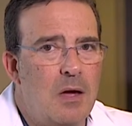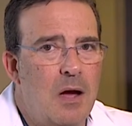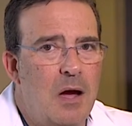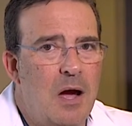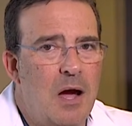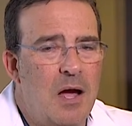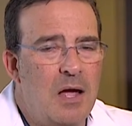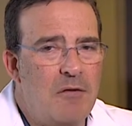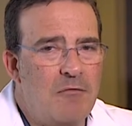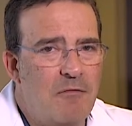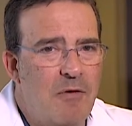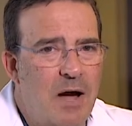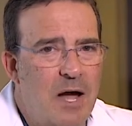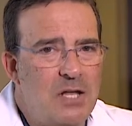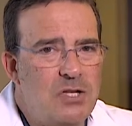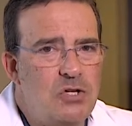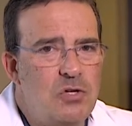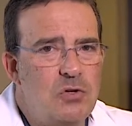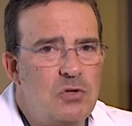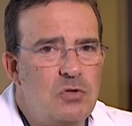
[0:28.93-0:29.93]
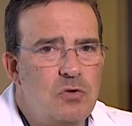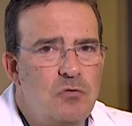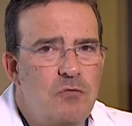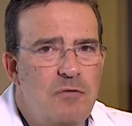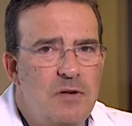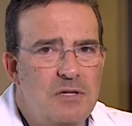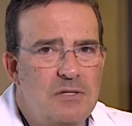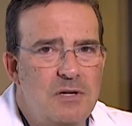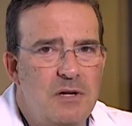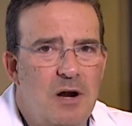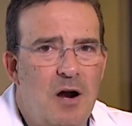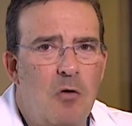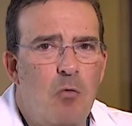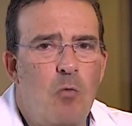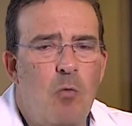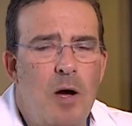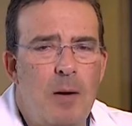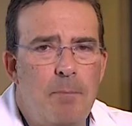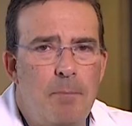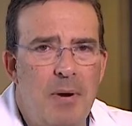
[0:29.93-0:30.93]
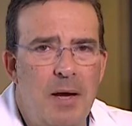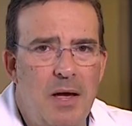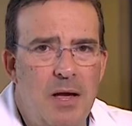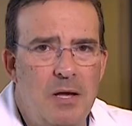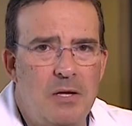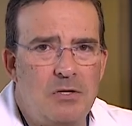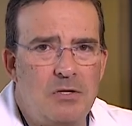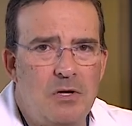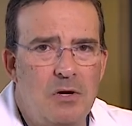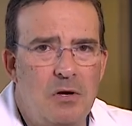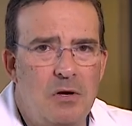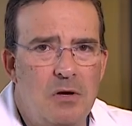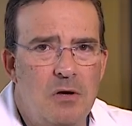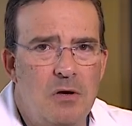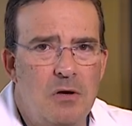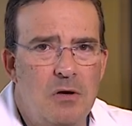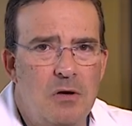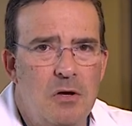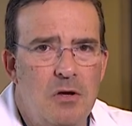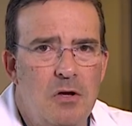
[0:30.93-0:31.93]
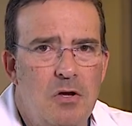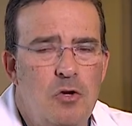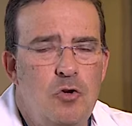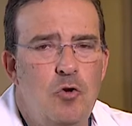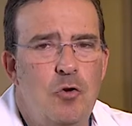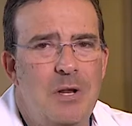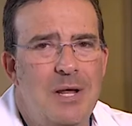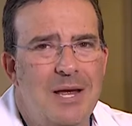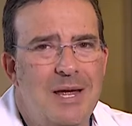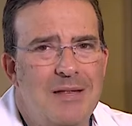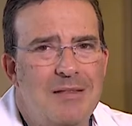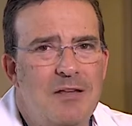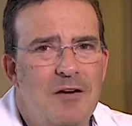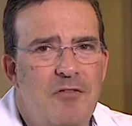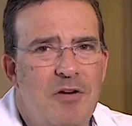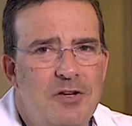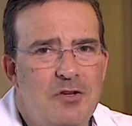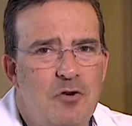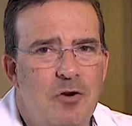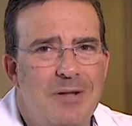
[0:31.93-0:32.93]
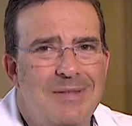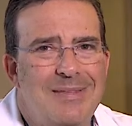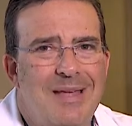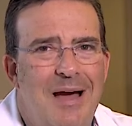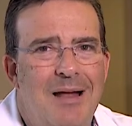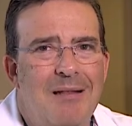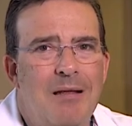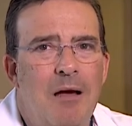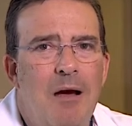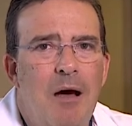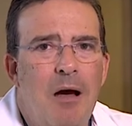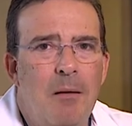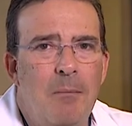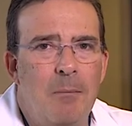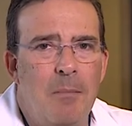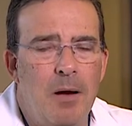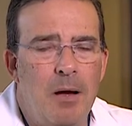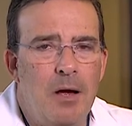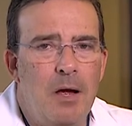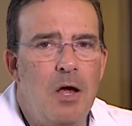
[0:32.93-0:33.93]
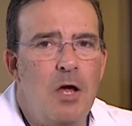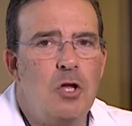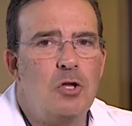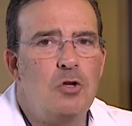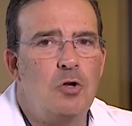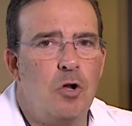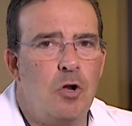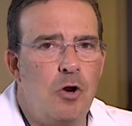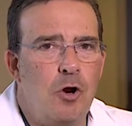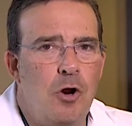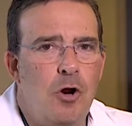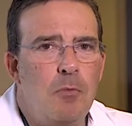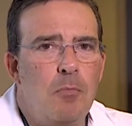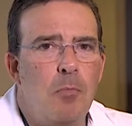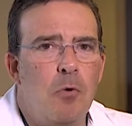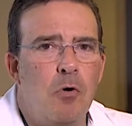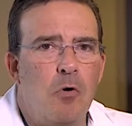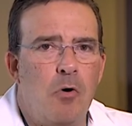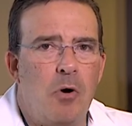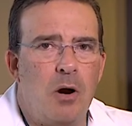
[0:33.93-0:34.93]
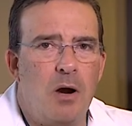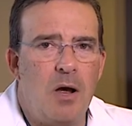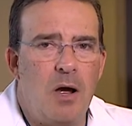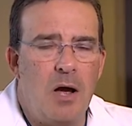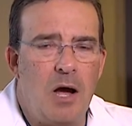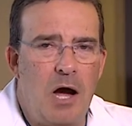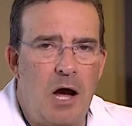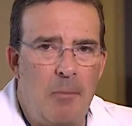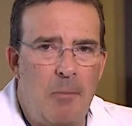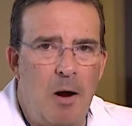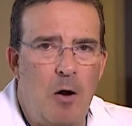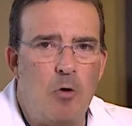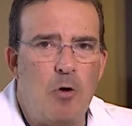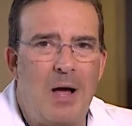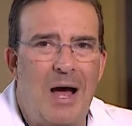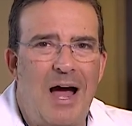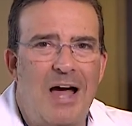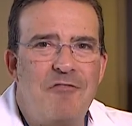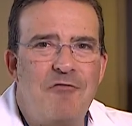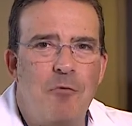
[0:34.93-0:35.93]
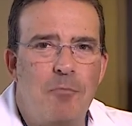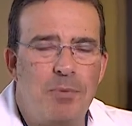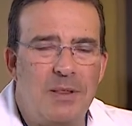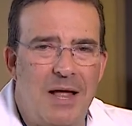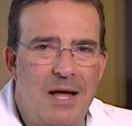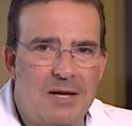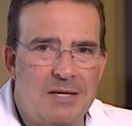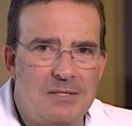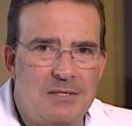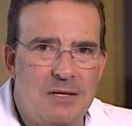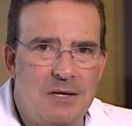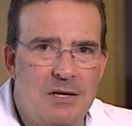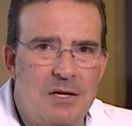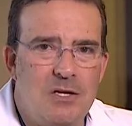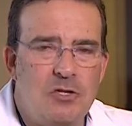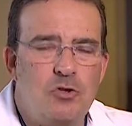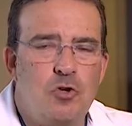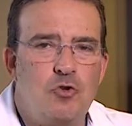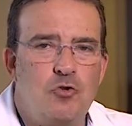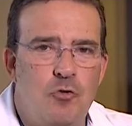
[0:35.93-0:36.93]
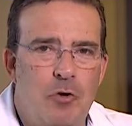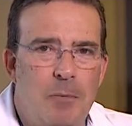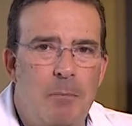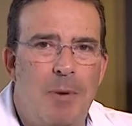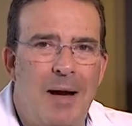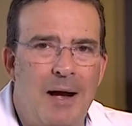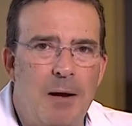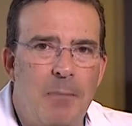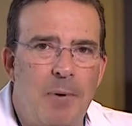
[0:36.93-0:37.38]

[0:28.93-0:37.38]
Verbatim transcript: I invite you to visit our webpage, uniqueinterventional.com, to learn more about kyphoplasty to treat back